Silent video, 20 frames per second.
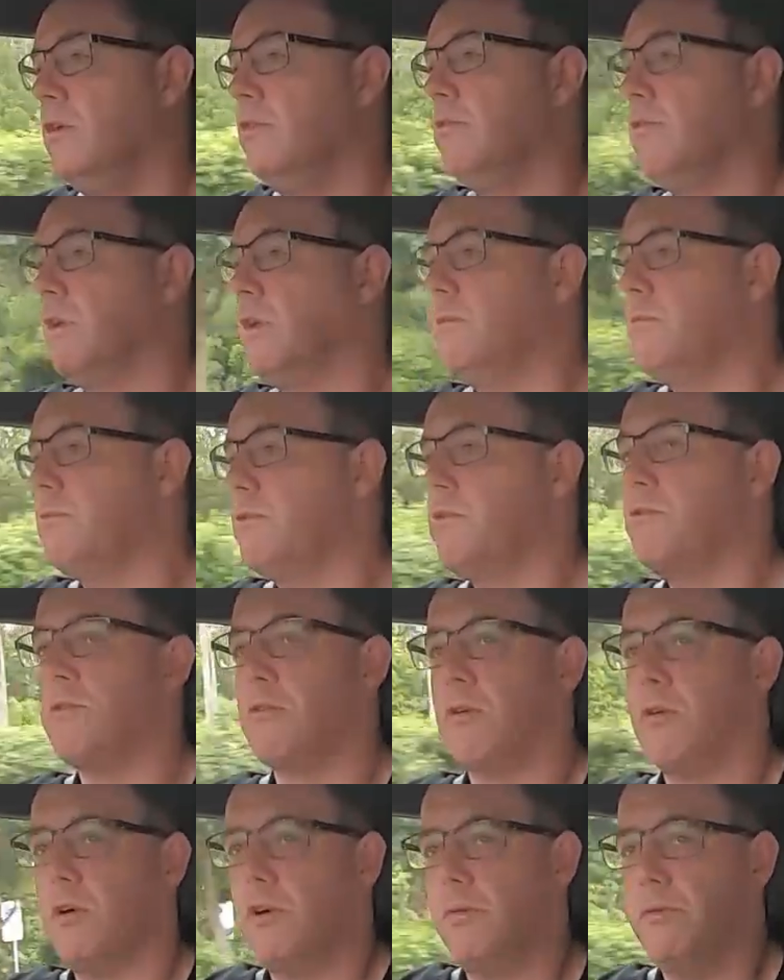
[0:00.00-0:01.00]
Seems to
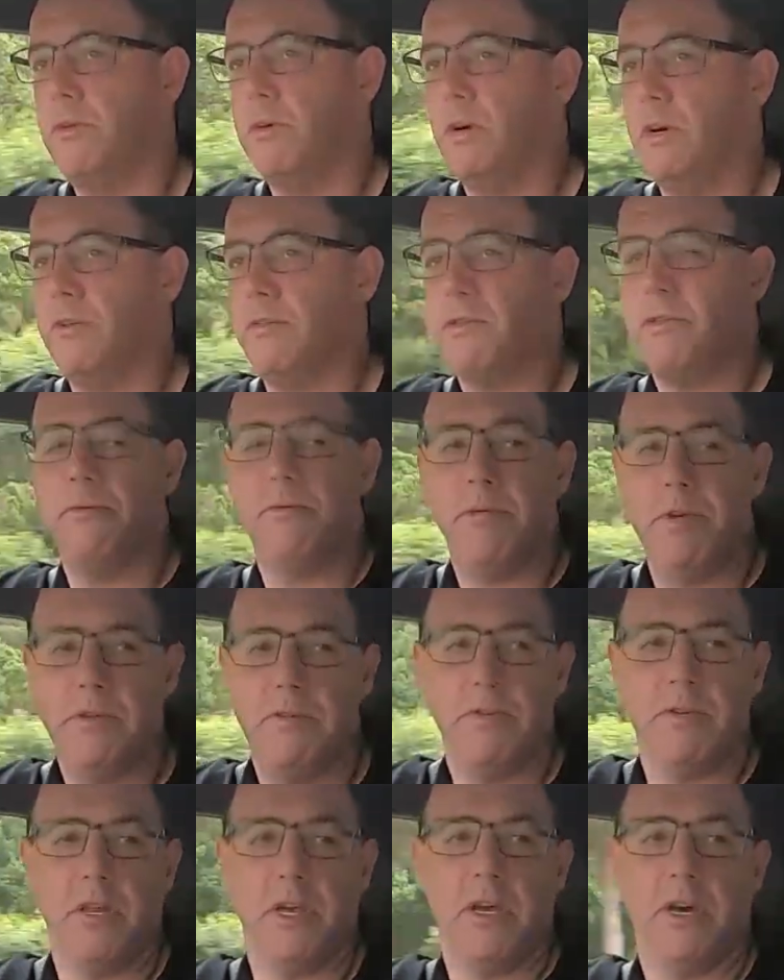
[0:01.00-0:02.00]
drive nice. The
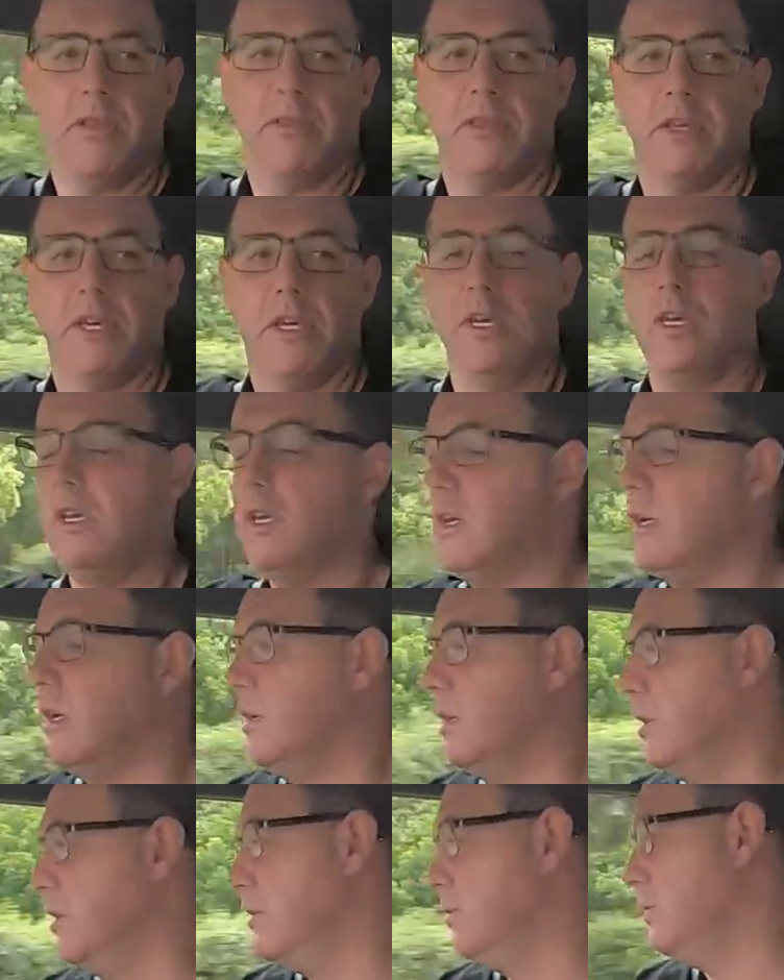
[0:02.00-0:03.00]
vision out the
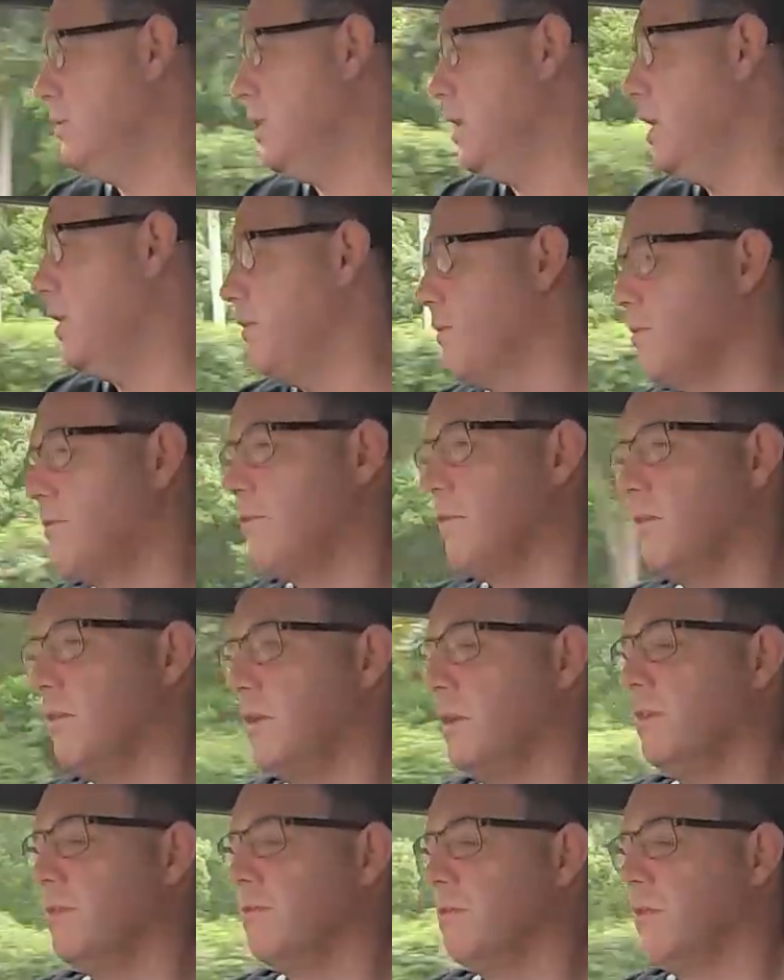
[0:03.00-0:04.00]

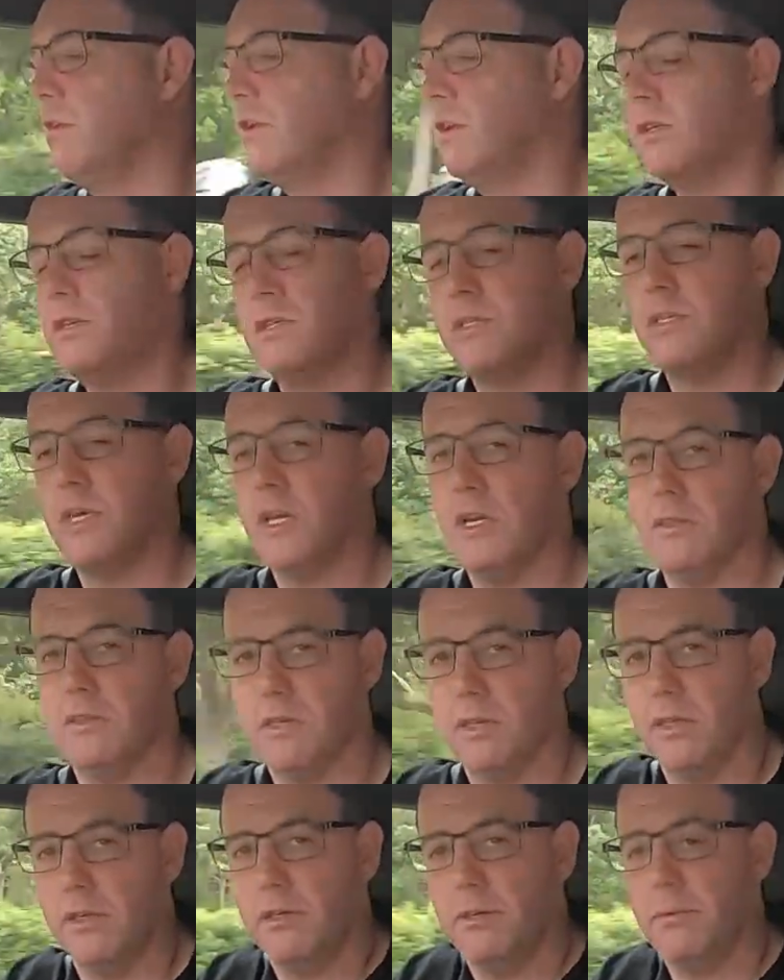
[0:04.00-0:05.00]
sides, like I said,
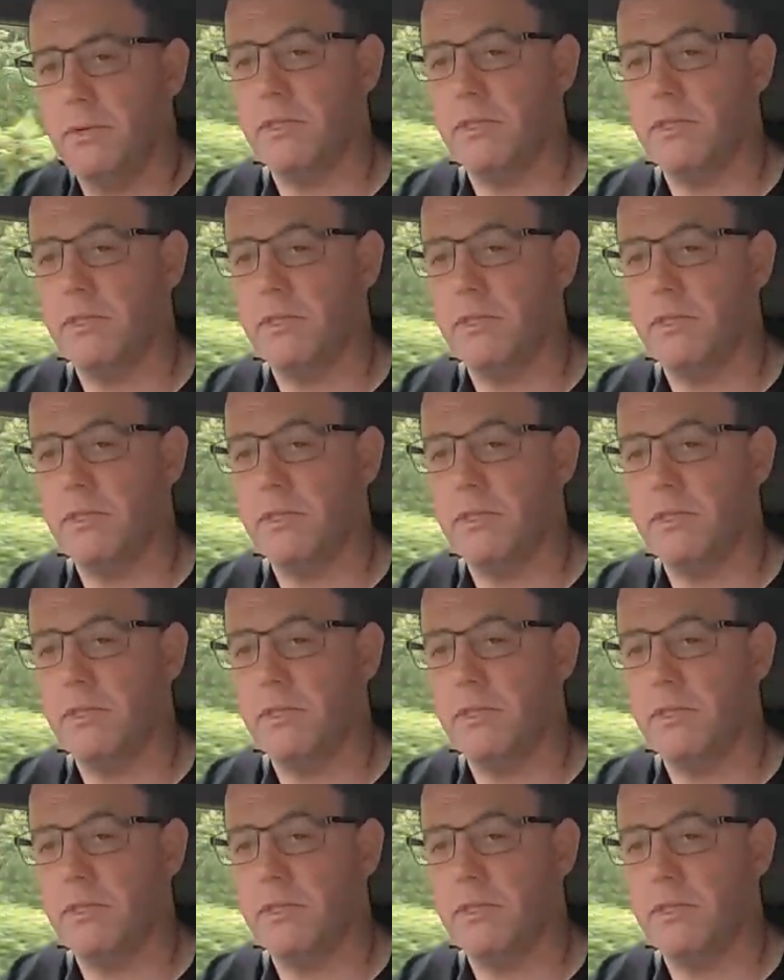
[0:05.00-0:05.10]
it's a little